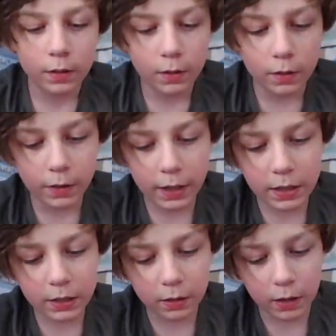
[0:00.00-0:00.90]
Then
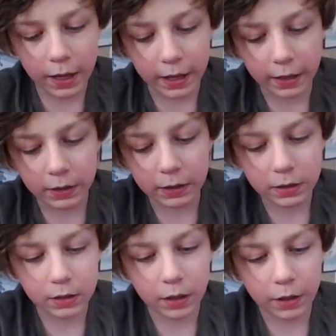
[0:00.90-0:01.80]
his
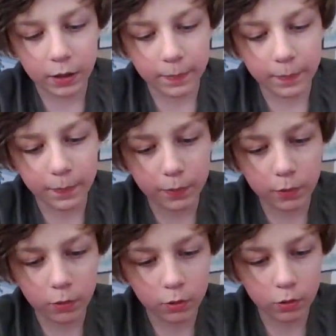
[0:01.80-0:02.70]
legs are
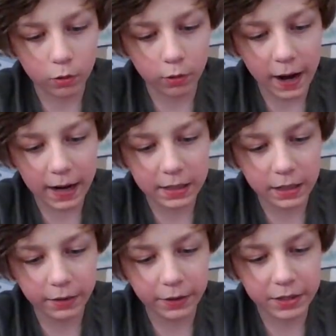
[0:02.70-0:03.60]

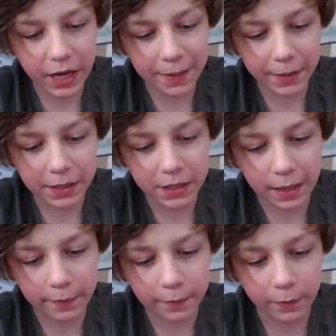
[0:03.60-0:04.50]
practically the same
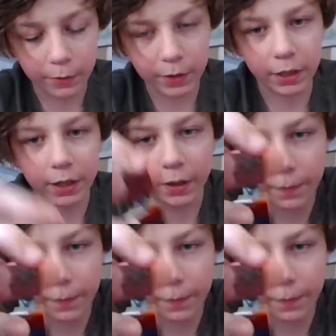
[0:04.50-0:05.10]
except for the